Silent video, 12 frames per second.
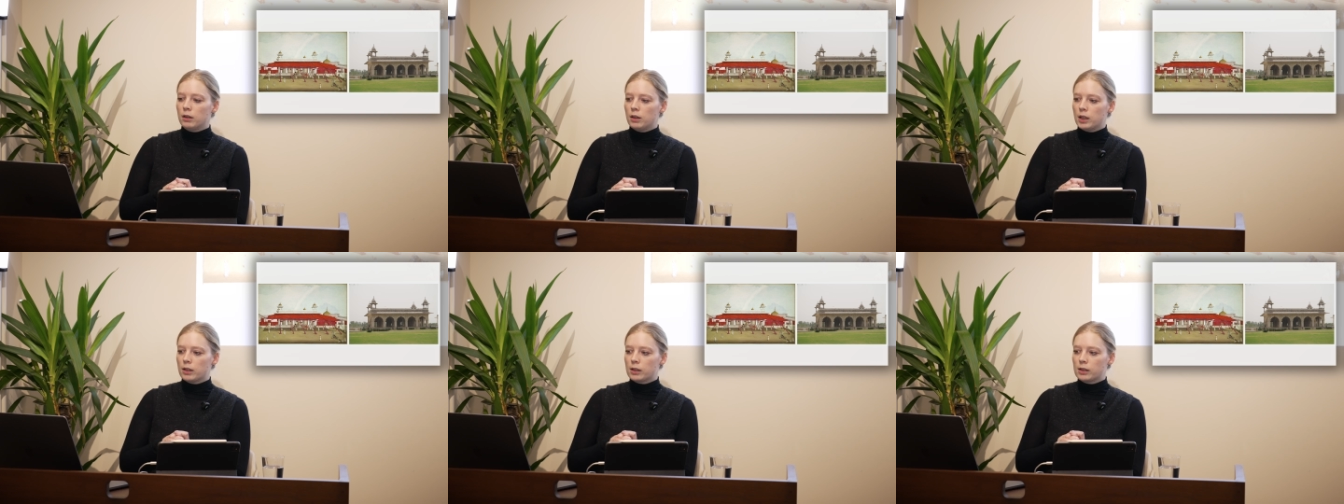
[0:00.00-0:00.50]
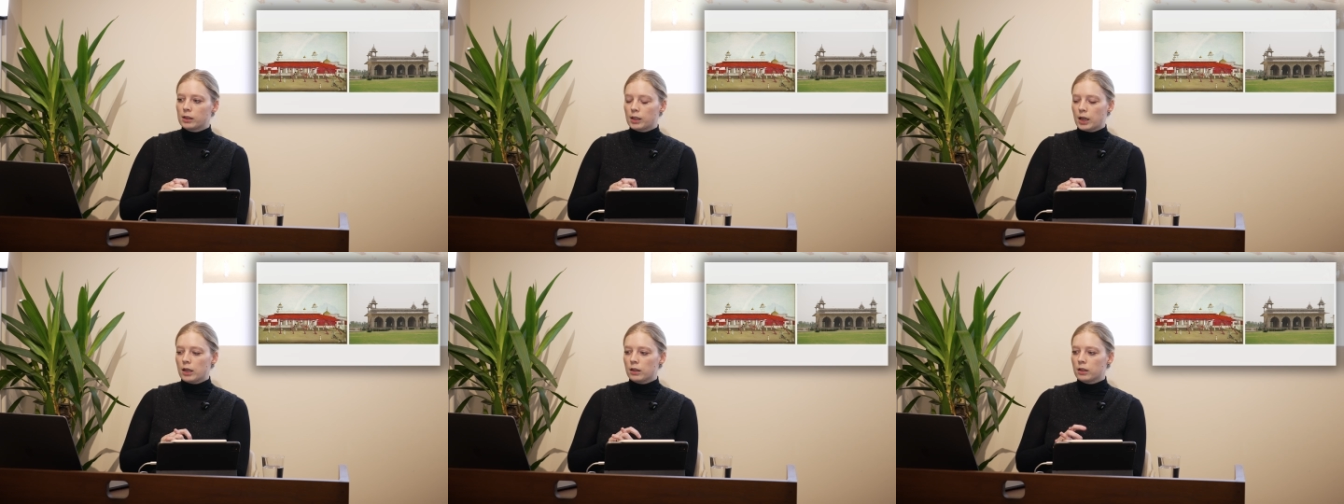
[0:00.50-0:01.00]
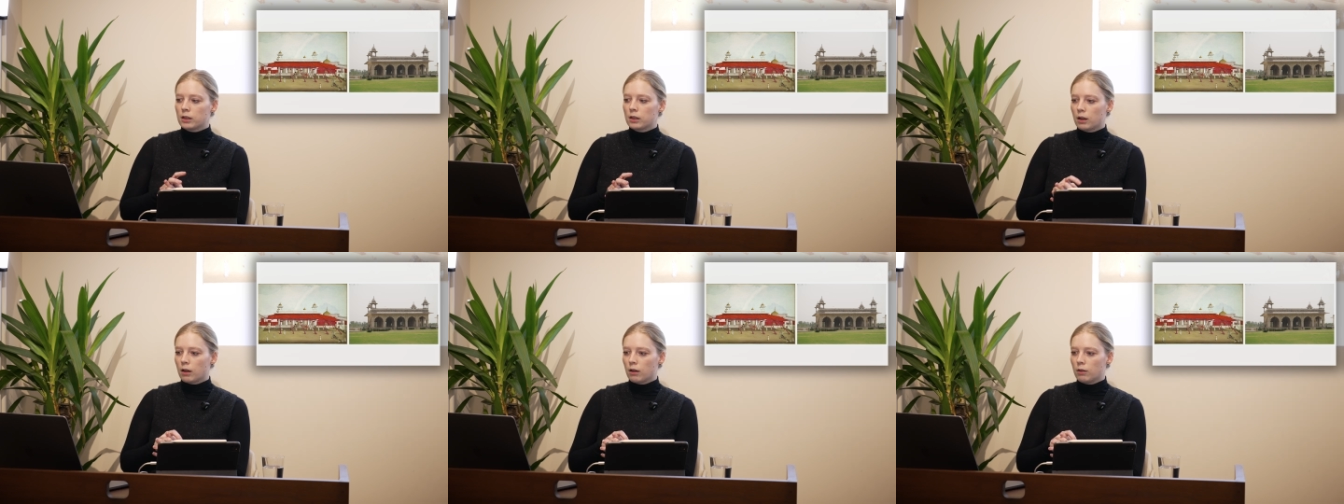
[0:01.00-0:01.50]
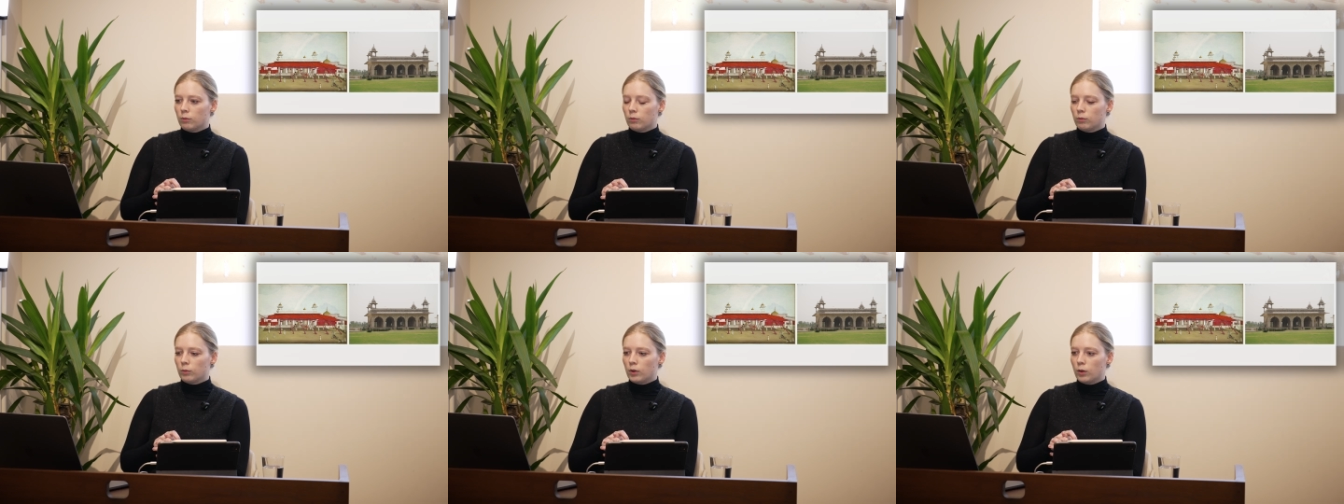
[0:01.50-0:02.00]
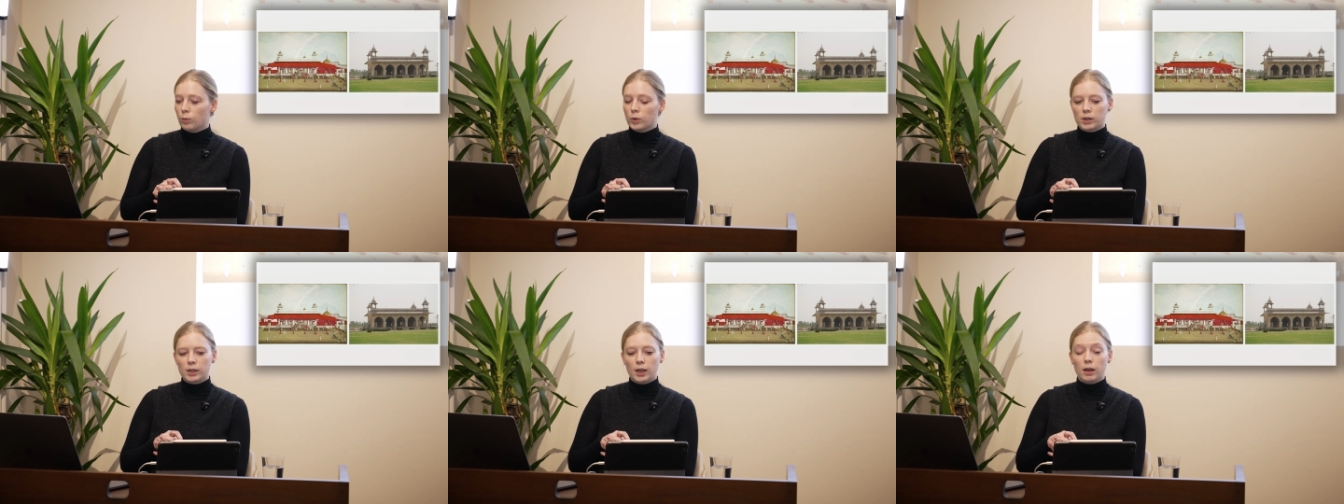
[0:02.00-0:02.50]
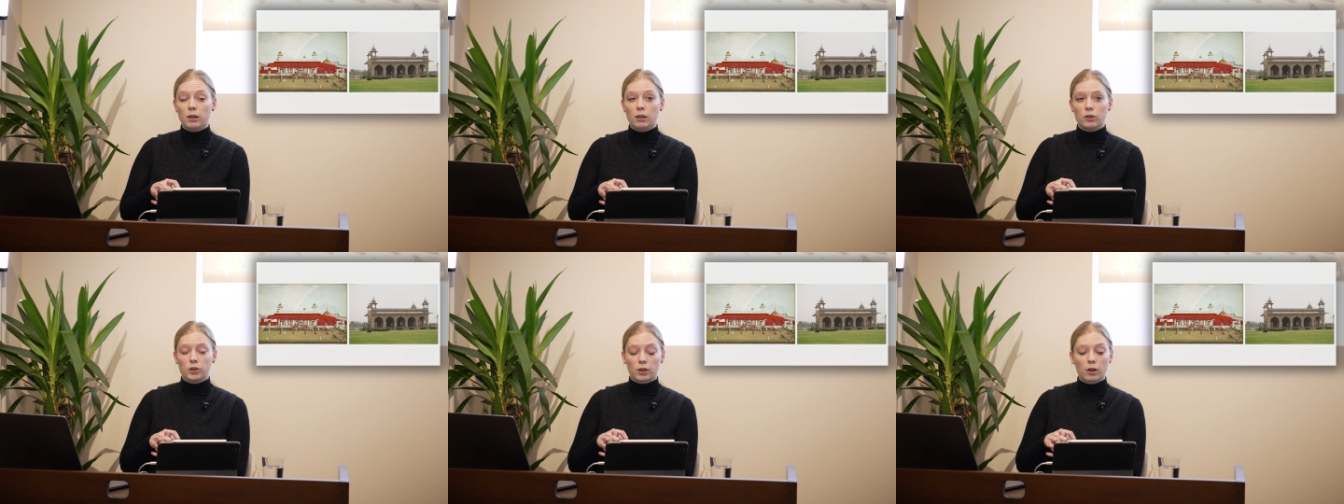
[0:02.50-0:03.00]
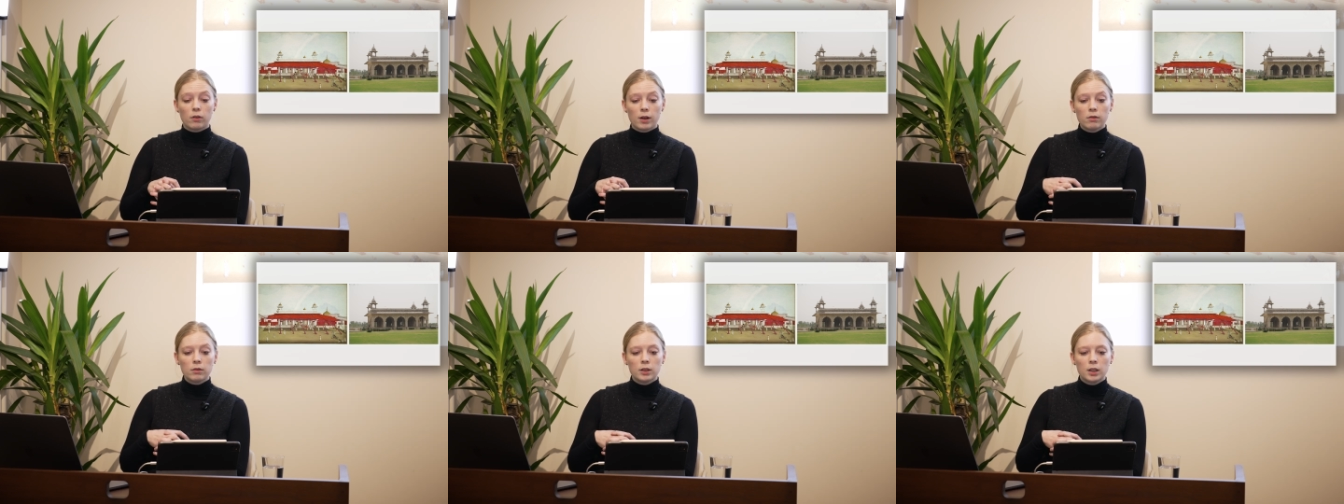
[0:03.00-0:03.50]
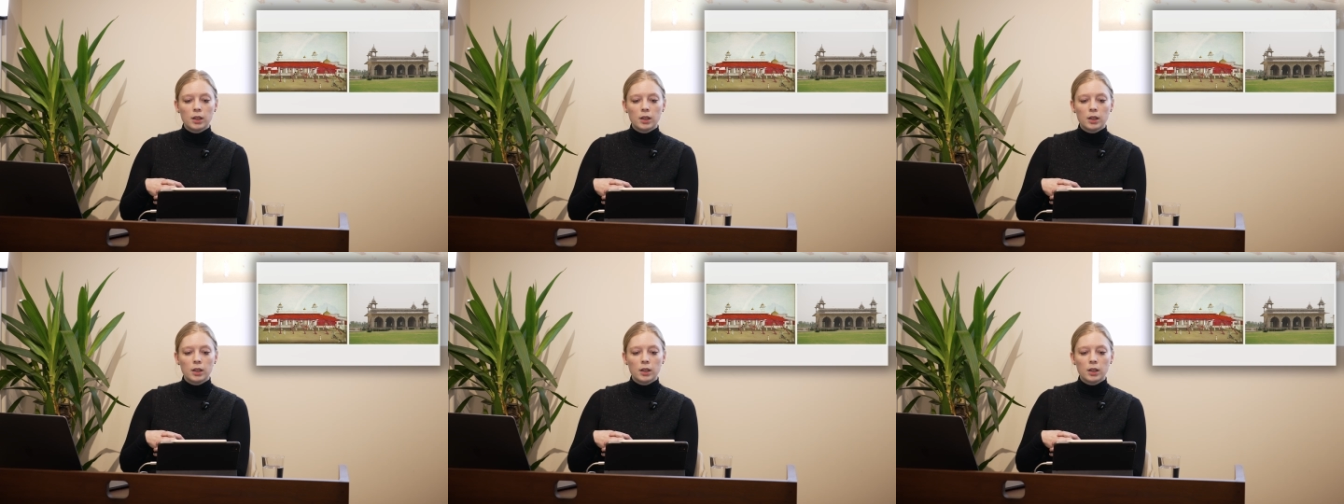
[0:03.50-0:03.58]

this site almost 10 years ago now.